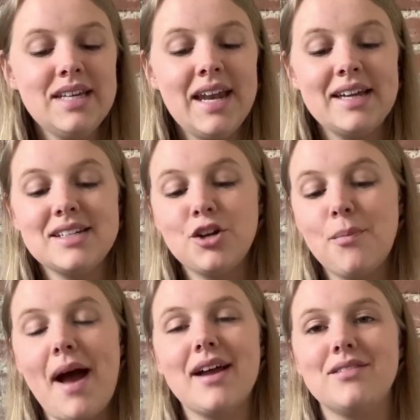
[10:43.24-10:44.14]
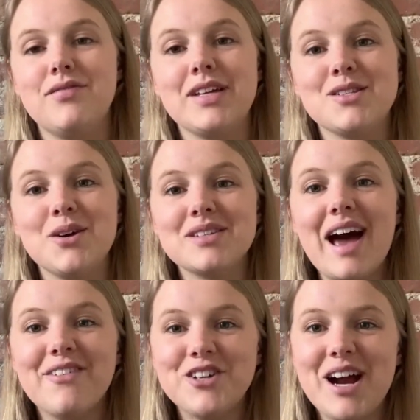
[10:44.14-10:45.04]
and I did go back and fix those
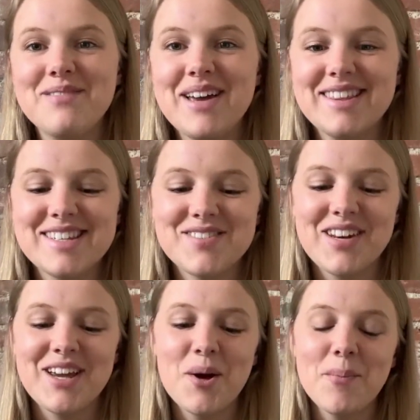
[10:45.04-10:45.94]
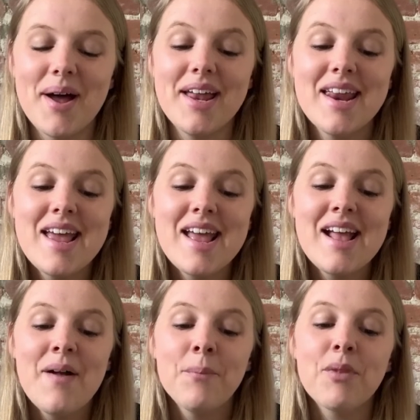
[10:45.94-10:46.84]
after I made this video, but
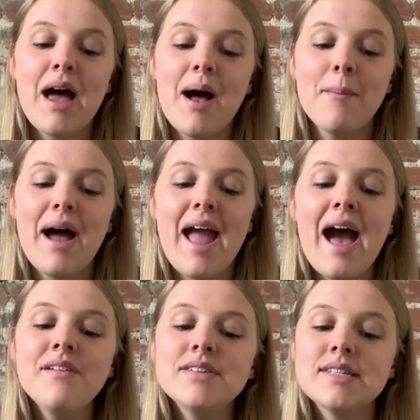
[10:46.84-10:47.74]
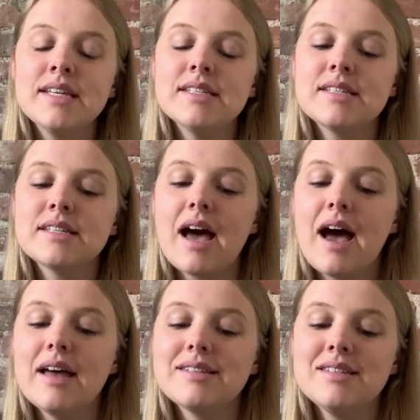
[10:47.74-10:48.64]
I have since
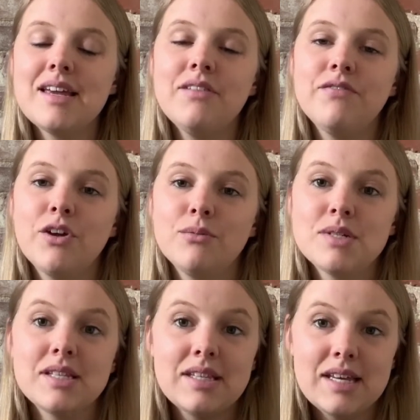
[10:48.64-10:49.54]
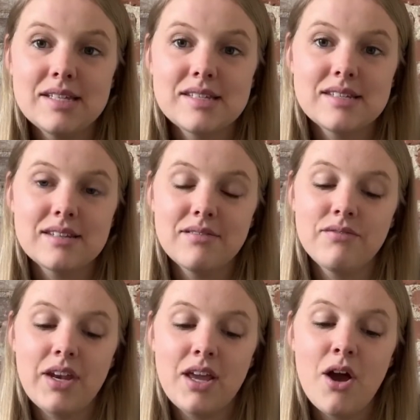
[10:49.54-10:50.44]
I filmed this
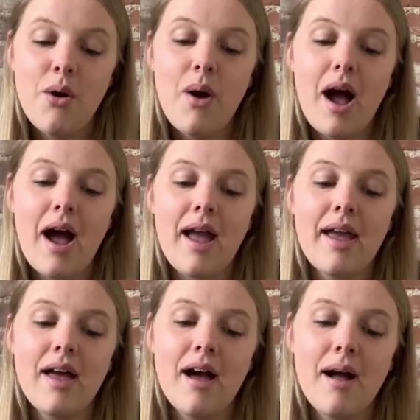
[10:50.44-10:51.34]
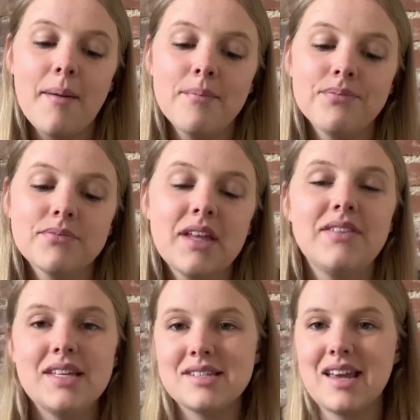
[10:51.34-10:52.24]
video,
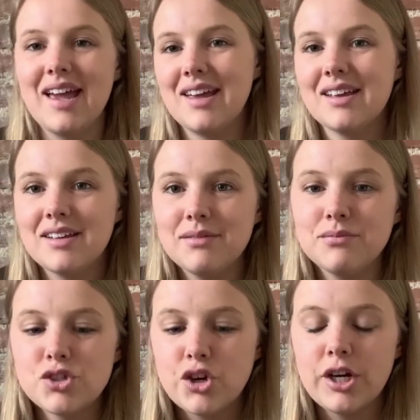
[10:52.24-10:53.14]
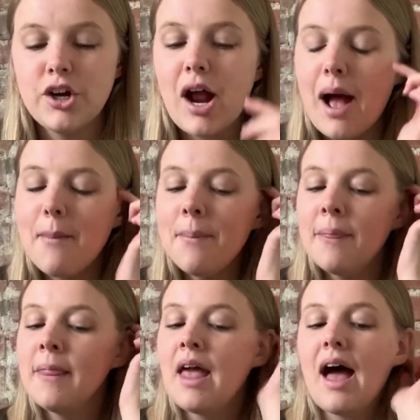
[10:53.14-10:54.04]
this like screen grab,
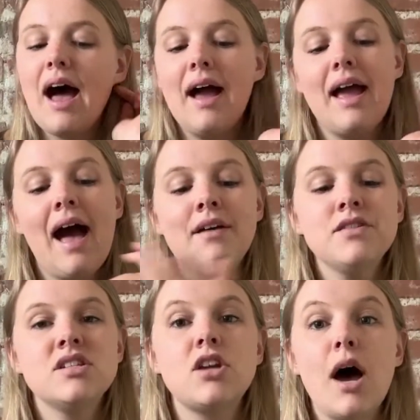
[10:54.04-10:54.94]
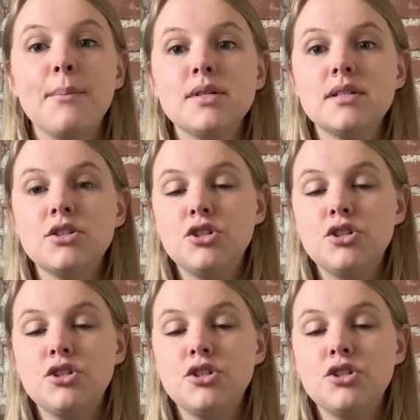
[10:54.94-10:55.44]
I have stopped